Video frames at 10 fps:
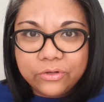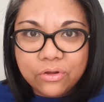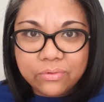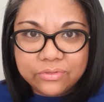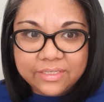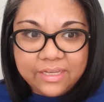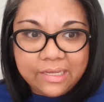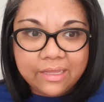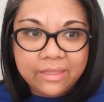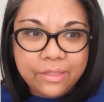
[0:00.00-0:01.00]

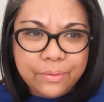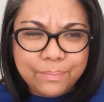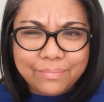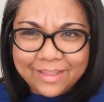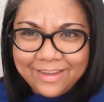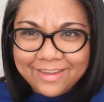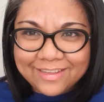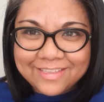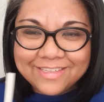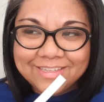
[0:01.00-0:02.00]
cozy
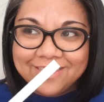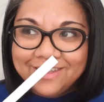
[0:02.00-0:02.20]
blanket.